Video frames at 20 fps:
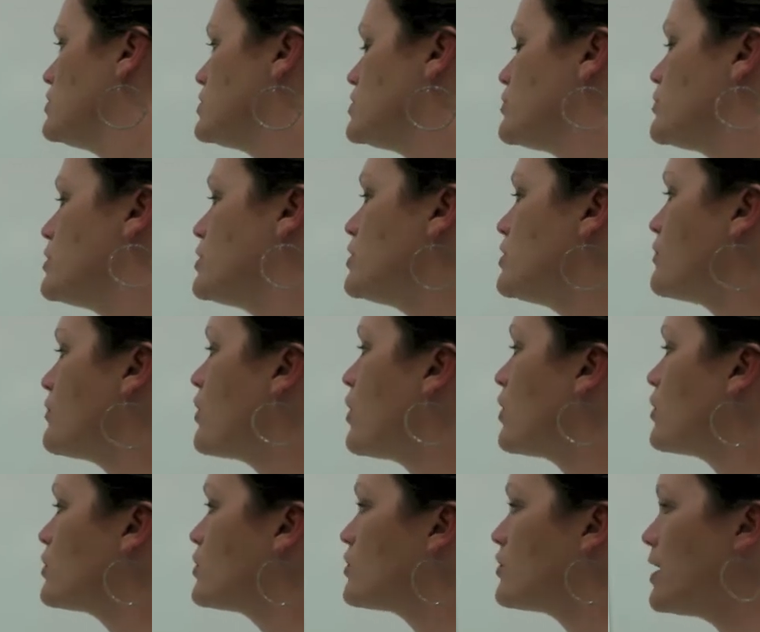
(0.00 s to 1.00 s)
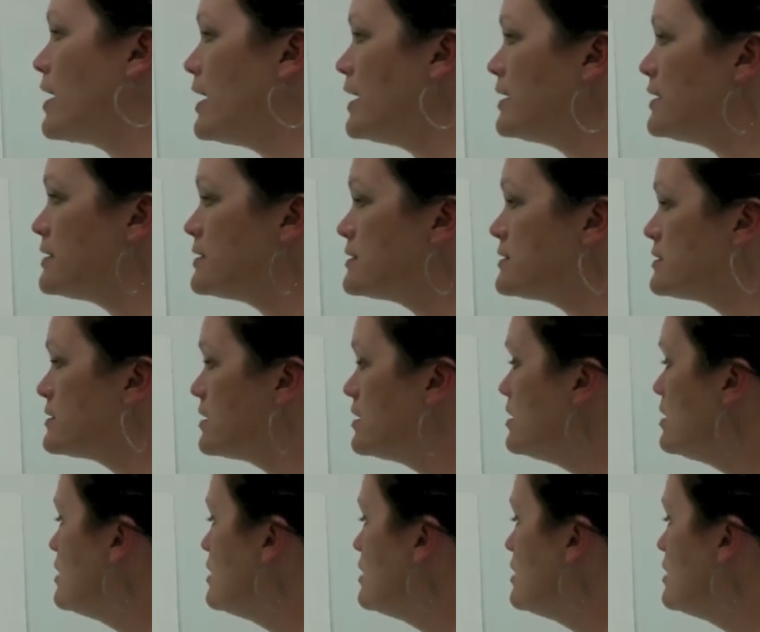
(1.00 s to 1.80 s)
So we look for our greatest